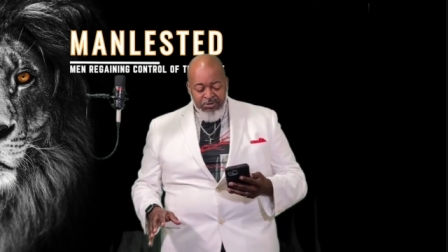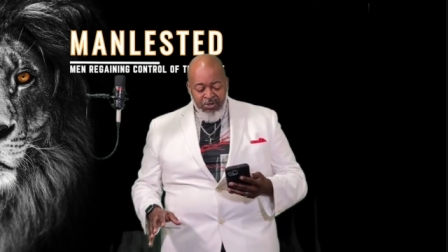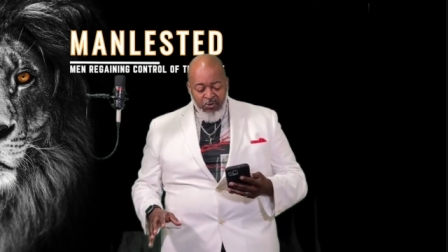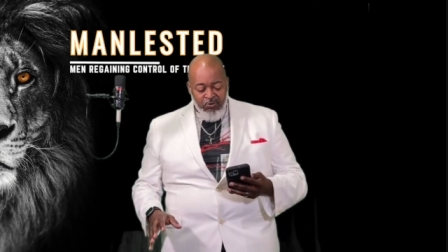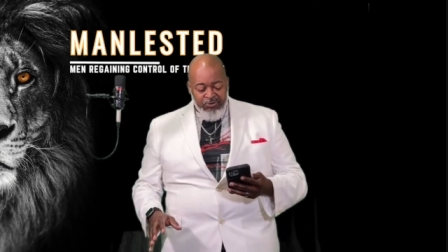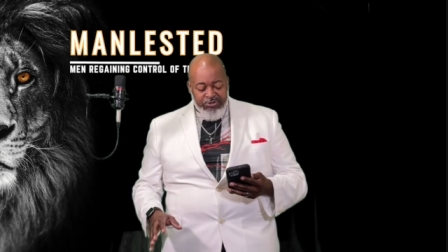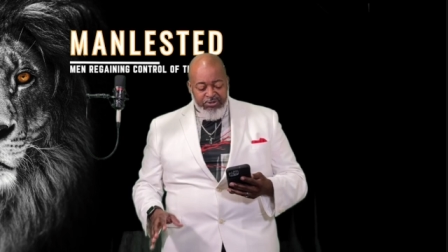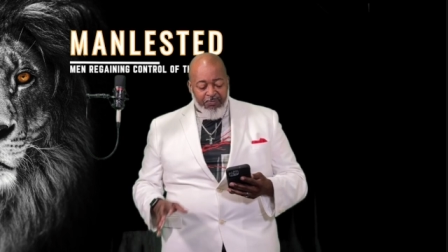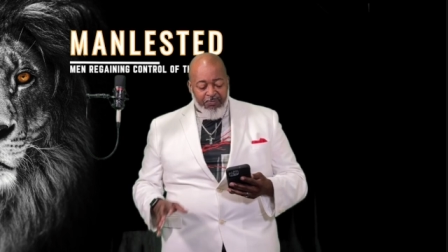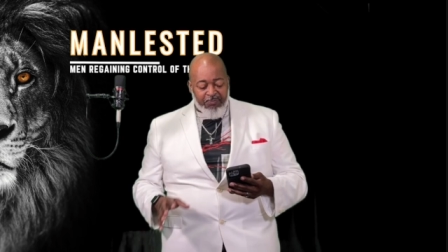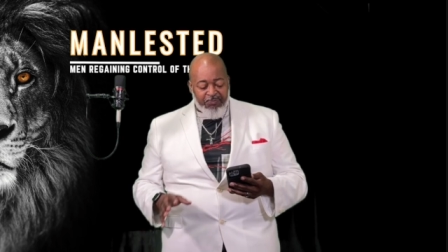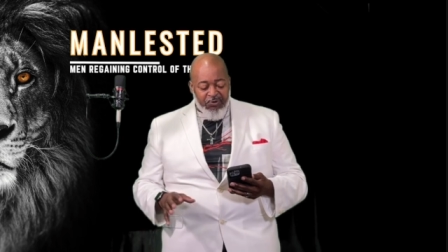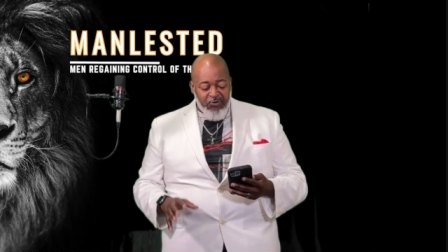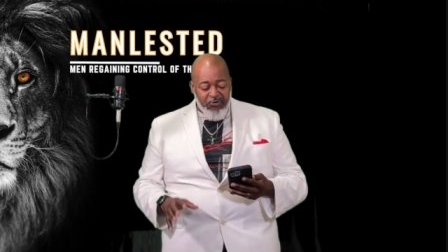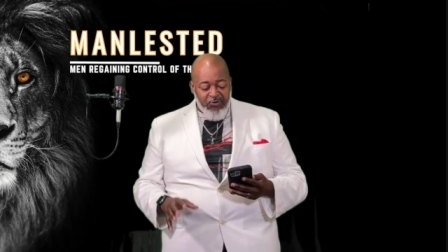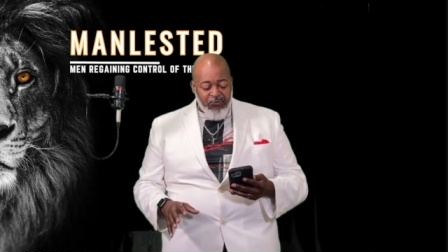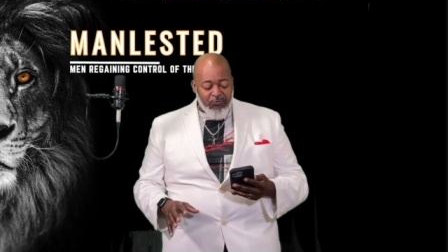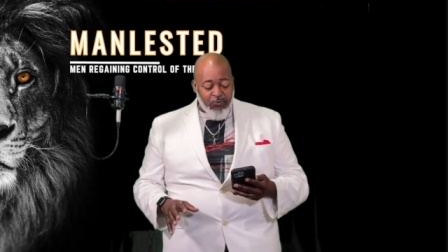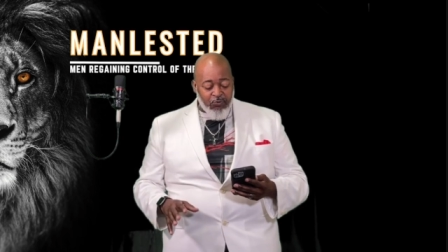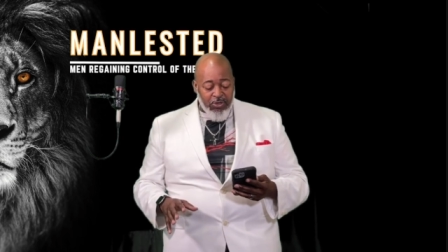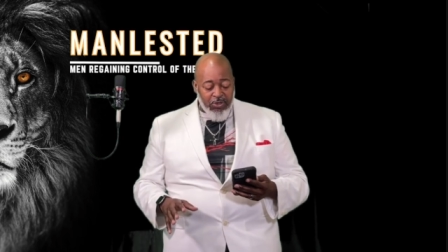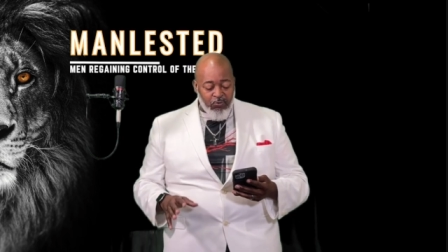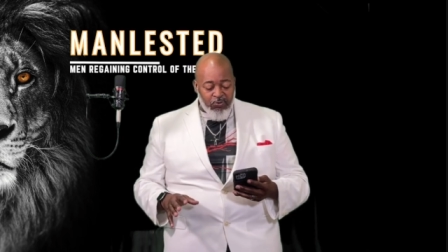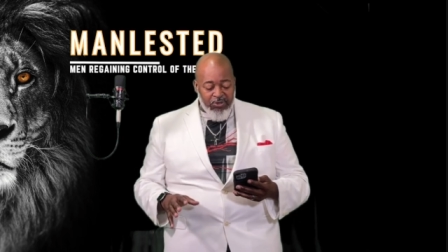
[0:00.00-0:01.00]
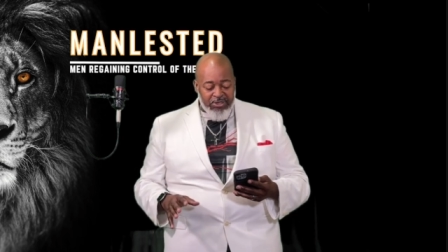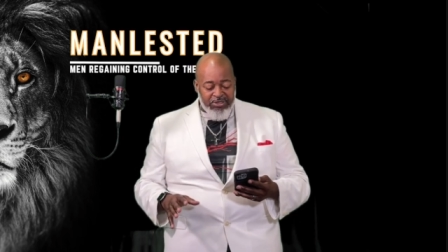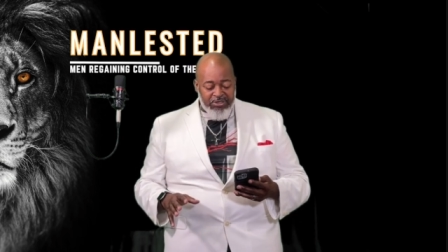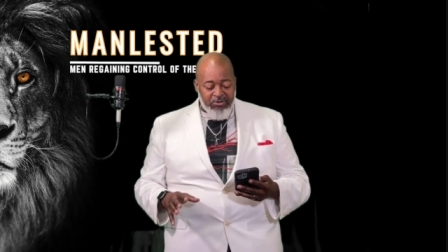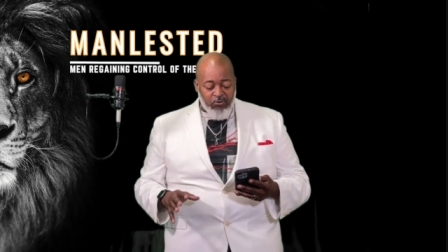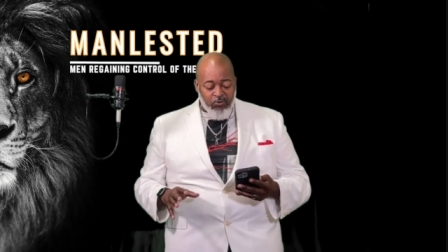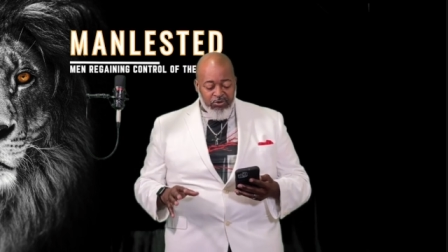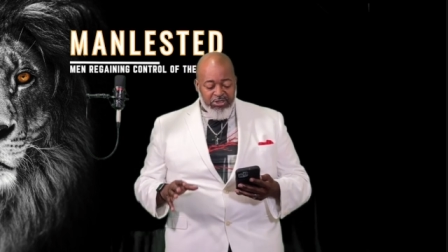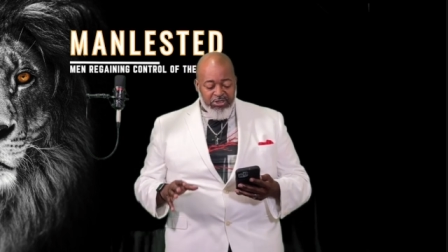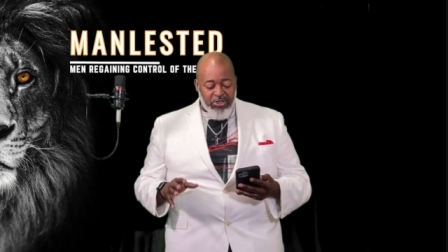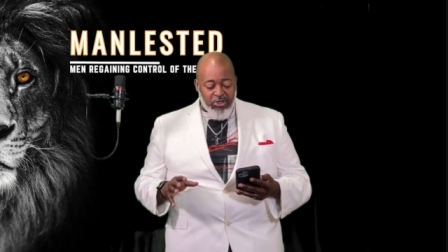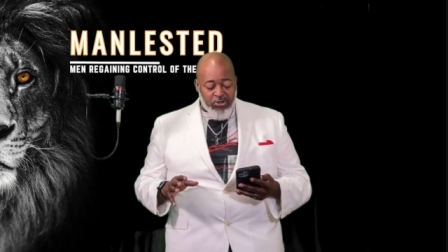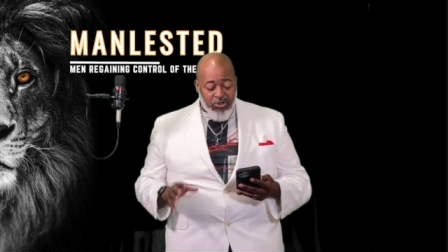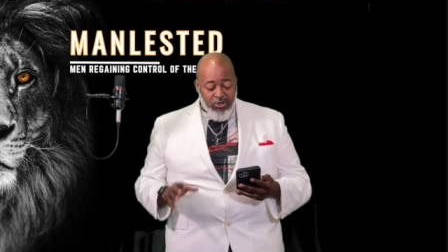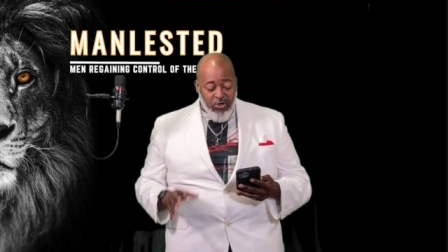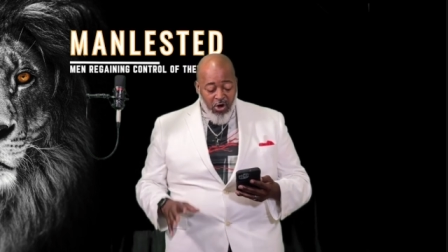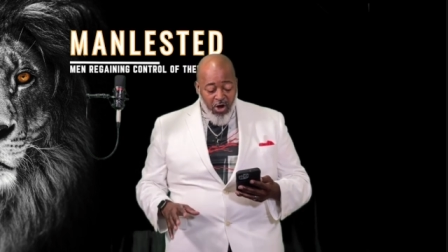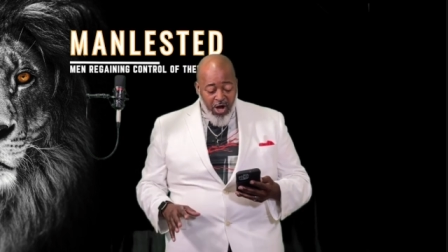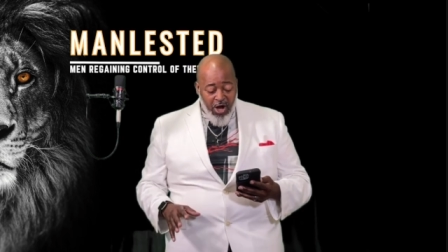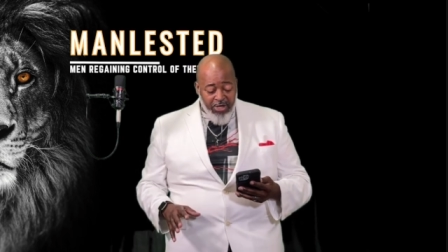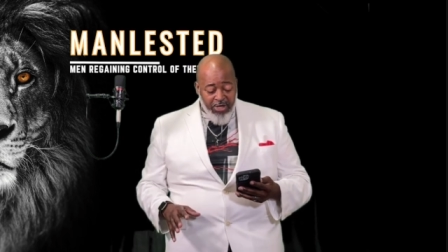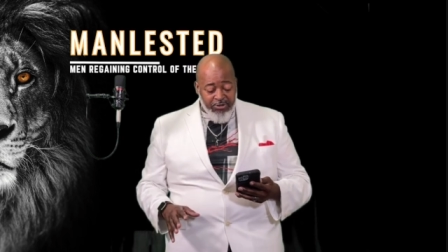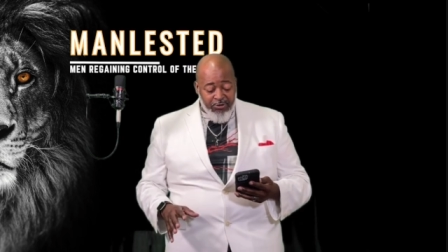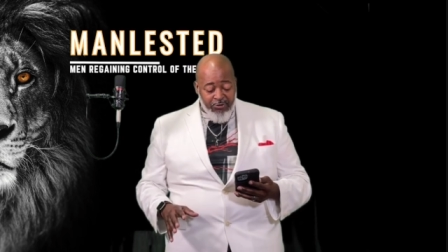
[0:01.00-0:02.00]
with the with, with, with the
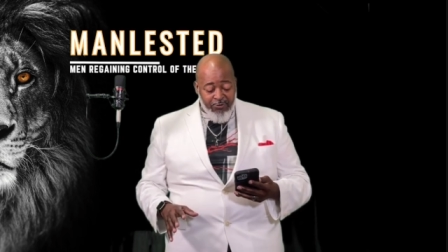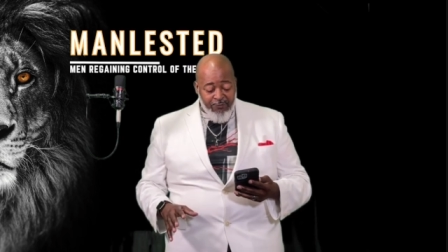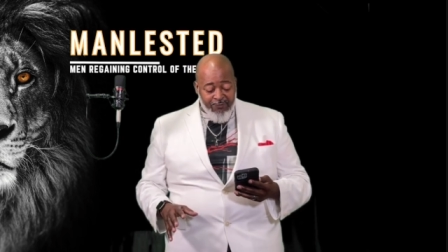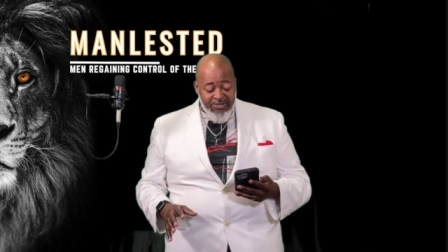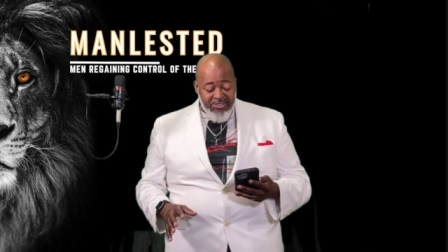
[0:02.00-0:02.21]
gardener